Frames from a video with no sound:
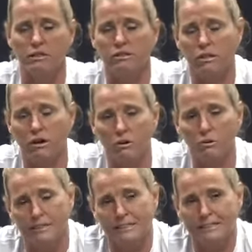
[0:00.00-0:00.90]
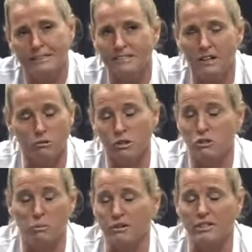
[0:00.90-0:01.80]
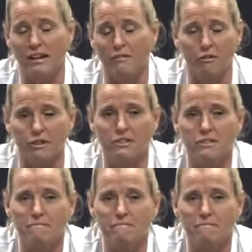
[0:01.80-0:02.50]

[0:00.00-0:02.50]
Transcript: So, you know, just super excited for this.